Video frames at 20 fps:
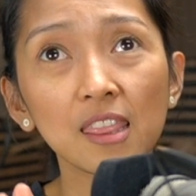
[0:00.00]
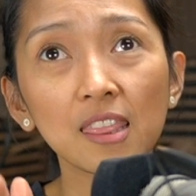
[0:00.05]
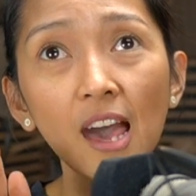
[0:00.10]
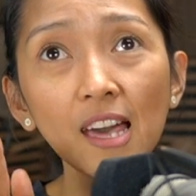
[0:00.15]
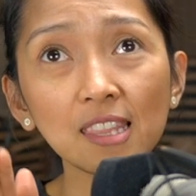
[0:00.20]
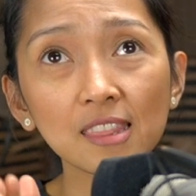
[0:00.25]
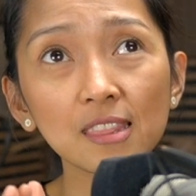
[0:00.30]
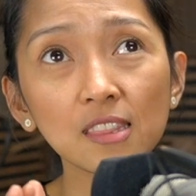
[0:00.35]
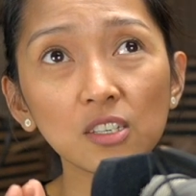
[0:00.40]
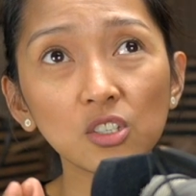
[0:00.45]

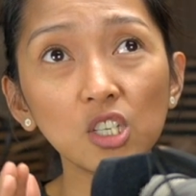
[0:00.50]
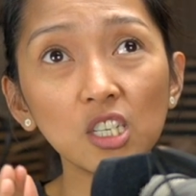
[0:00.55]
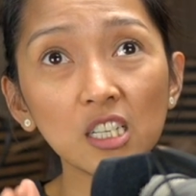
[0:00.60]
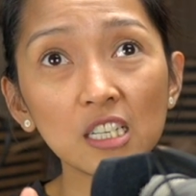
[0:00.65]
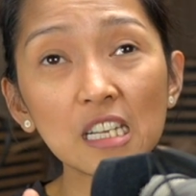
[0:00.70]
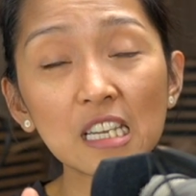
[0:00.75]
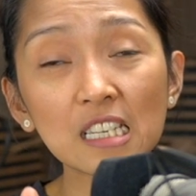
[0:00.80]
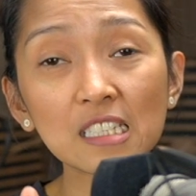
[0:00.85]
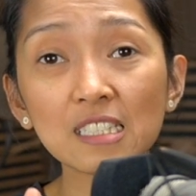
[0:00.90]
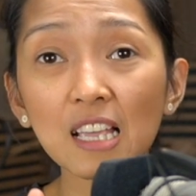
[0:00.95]
that
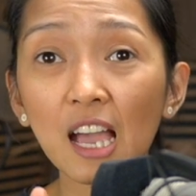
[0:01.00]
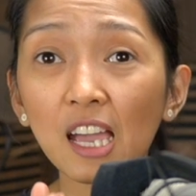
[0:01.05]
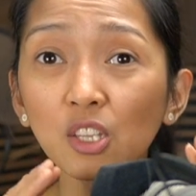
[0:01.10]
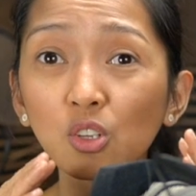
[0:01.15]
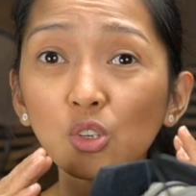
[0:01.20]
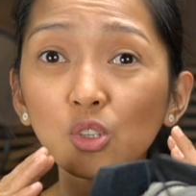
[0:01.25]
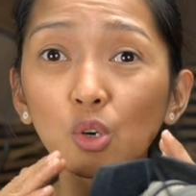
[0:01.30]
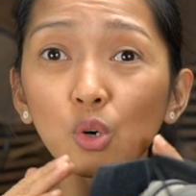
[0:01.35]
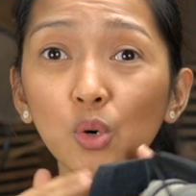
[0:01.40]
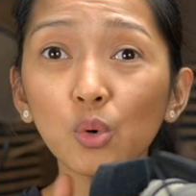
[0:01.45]
earnings, I
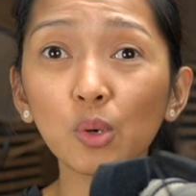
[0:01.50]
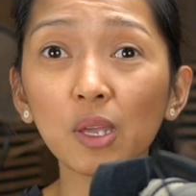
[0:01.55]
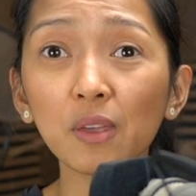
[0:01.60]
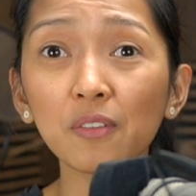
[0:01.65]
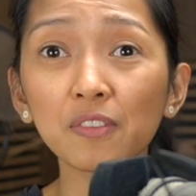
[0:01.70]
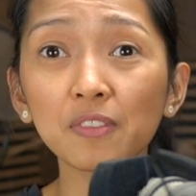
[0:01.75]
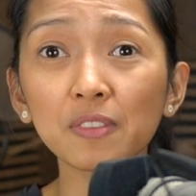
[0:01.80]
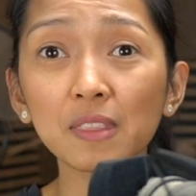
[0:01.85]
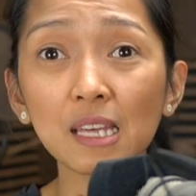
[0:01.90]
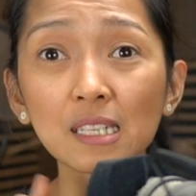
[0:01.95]
don't know
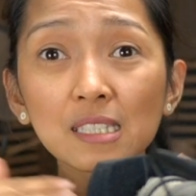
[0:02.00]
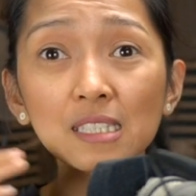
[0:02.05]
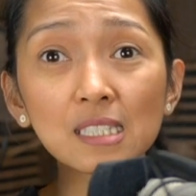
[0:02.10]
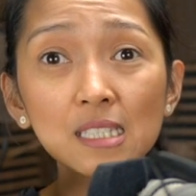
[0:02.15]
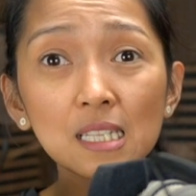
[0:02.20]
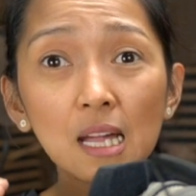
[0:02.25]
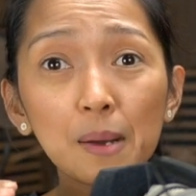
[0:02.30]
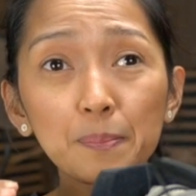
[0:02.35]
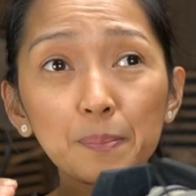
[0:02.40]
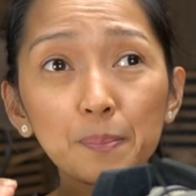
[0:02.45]
if that's
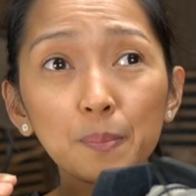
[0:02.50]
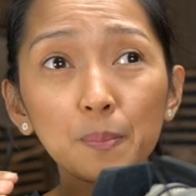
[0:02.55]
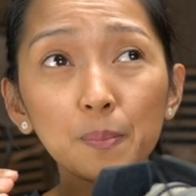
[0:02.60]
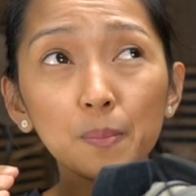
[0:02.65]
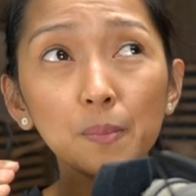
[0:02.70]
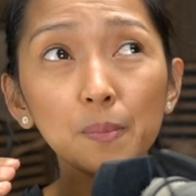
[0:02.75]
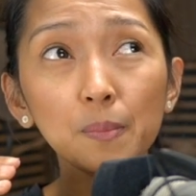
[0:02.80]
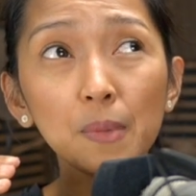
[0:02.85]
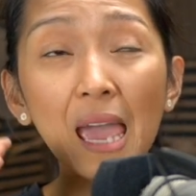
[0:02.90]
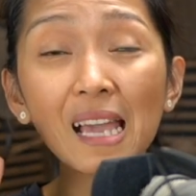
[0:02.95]
the
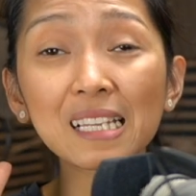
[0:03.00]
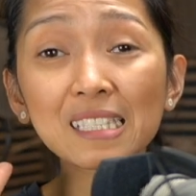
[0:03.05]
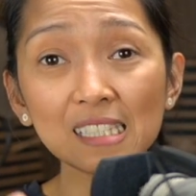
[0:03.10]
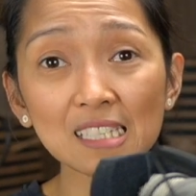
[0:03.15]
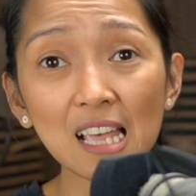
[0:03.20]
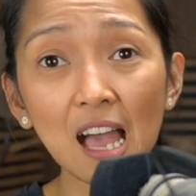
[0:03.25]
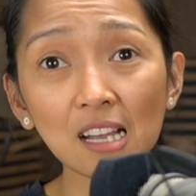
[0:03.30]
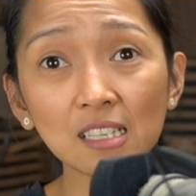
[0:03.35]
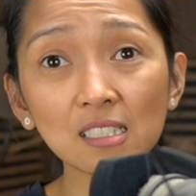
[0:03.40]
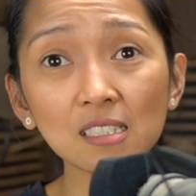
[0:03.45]

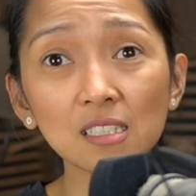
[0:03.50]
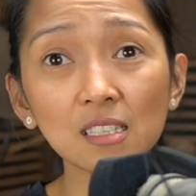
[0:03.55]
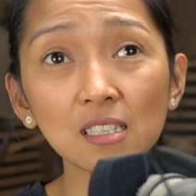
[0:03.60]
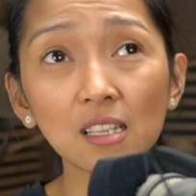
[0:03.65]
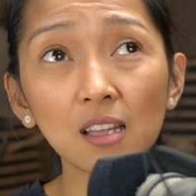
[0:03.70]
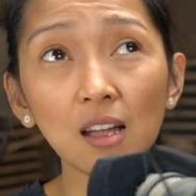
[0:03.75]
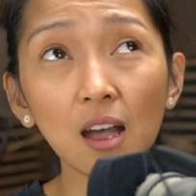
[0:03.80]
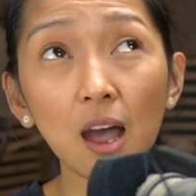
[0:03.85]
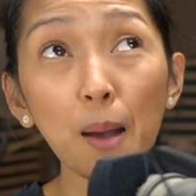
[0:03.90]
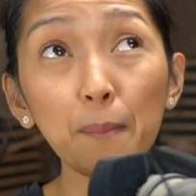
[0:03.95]
exact
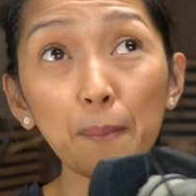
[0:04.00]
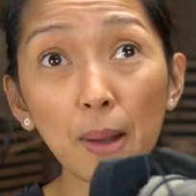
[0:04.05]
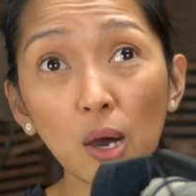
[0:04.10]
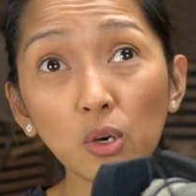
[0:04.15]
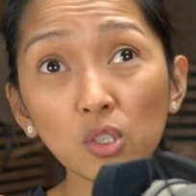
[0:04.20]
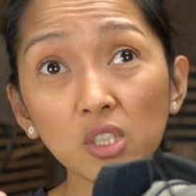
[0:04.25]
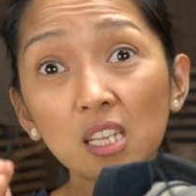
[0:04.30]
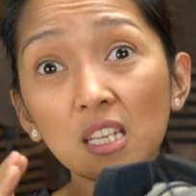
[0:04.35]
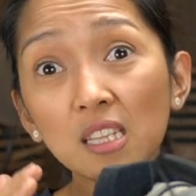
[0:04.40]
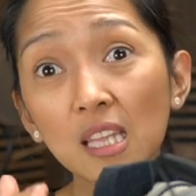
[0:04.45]

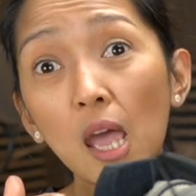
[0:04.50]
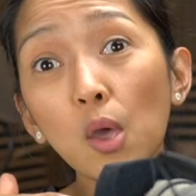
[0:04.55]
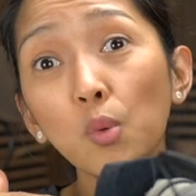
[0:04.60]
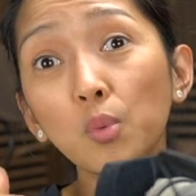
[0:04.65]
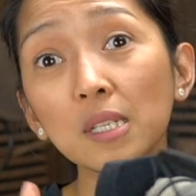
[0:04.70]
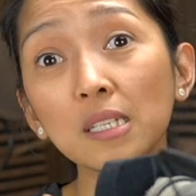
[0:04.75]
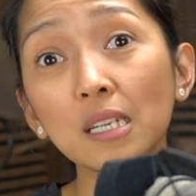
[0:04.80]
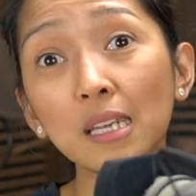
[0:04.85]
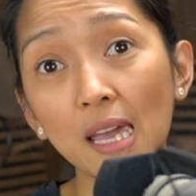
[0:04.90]
amount that I will